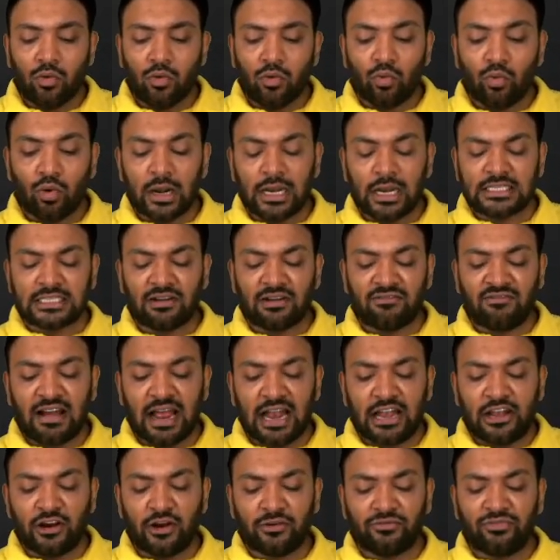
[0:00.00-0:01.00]
What is the
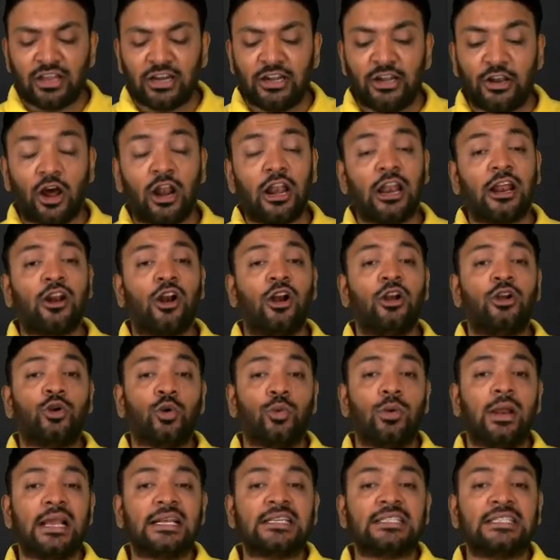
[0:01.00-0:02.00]
value of the dollar on
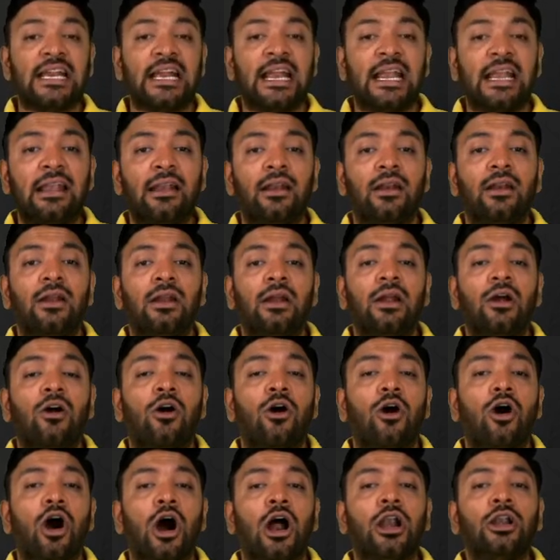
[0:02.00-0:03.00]
today's date?
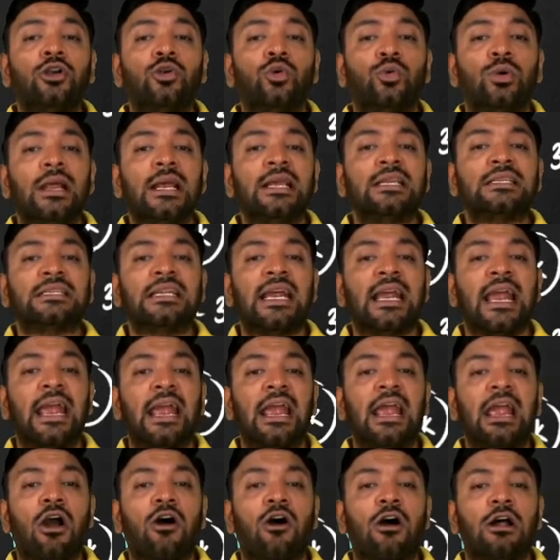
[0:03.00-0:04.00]
On today's
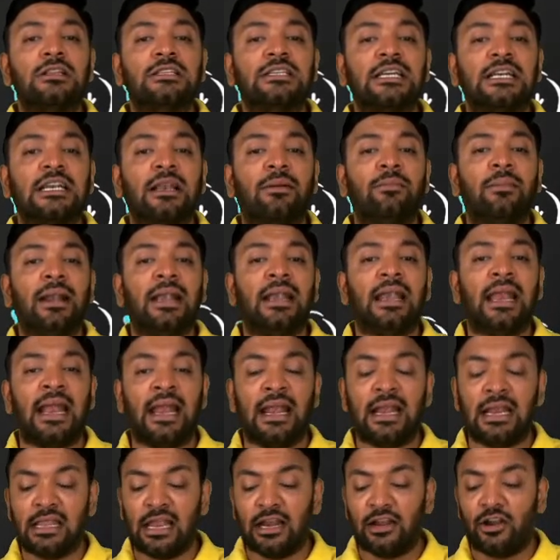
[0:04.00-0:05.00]
day, on settlement
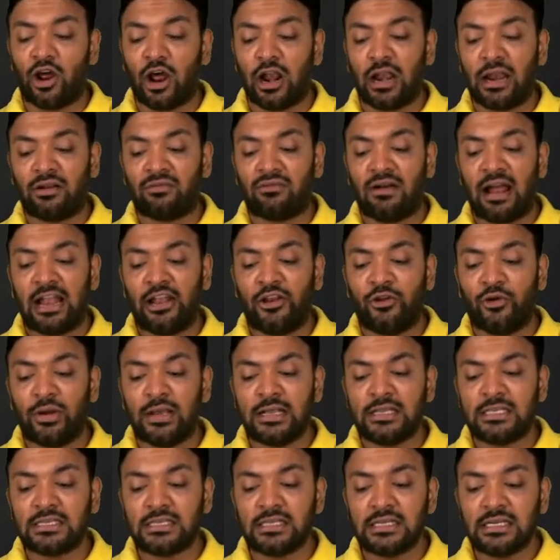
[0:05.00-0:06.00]
date, the dollar value
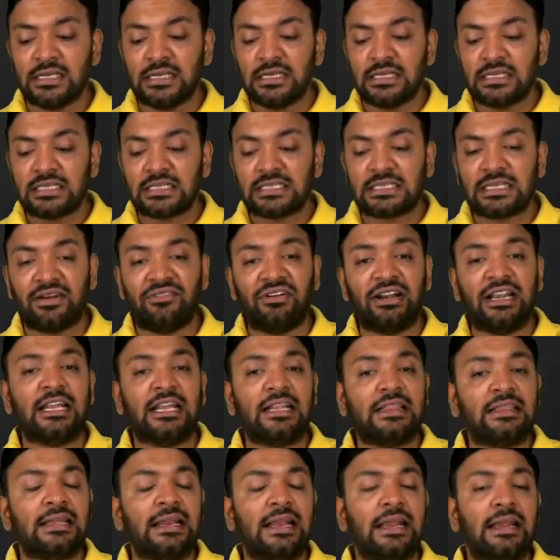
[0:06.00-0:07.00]
is
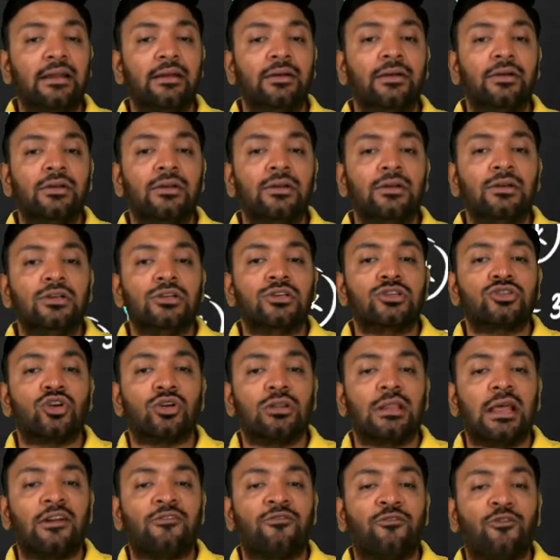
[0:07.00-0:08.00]
73. So
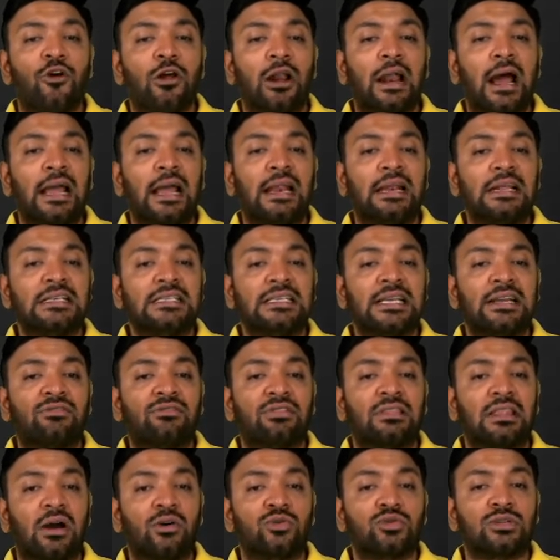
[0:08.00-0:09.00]
therefore, I
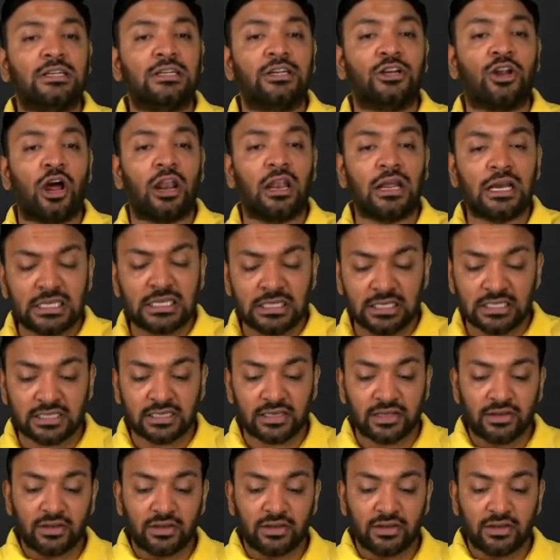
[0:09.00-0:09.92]
received $1,000.